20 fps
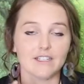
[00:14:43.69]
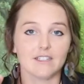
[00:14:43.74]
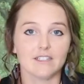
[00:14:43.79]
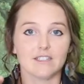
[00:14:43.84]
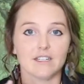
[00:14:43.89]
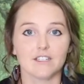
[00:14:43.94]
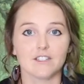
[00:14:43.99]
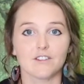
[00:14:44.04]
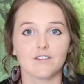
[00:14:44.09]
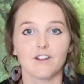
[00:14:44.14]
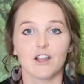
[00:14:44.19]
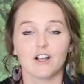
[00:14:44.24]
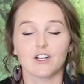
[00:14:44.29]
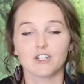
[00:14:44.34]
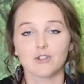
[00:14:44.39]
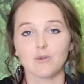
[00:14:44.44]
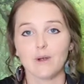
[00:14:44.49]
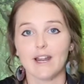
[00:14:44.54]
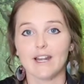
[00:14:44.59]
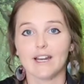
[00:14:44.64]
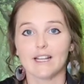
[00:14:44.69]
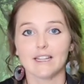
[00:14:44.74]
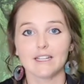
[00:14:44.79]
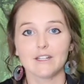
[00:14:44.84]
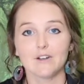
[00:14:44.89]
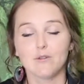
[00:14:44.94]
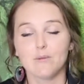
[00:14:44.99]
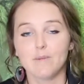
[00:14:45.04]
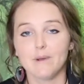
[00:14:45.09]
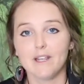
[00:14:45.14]
It does fluctuate a
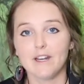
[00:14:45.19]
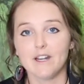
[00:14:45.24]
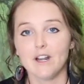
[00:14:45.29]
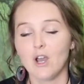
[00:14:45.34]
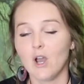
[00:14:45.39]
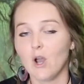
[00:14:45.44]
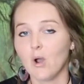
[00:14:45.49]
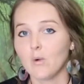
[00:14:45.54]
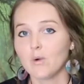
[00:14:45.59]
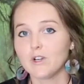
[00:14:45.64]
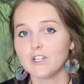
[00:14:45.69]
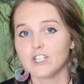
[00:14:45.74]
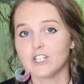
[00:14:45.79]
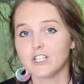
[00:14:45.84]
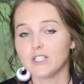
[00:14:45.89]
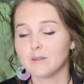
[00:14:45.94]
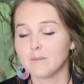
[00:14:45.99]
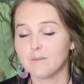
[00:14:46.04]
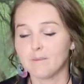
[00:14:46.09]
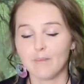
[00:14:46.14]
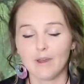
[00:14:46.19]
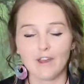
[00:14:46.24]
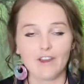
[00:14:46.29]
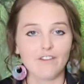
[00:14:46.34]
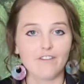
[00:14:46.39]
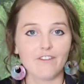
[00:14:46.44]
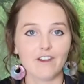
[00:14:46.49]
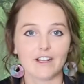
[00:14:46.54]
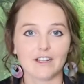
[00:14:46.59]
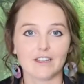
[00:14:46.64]
little bit, which is
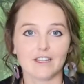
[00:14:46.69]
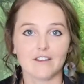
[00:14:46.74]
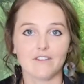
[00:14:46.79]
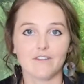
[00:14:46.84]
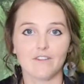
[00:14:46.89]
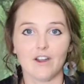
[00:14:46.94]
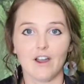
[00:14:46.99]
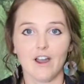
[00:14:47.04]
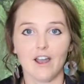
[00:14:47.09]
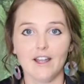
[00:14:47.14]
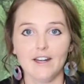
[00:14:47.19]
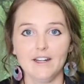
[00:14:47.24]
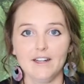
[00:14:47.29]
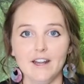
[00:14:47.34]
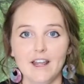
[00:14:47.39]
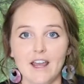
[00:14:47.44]
perfectly fine.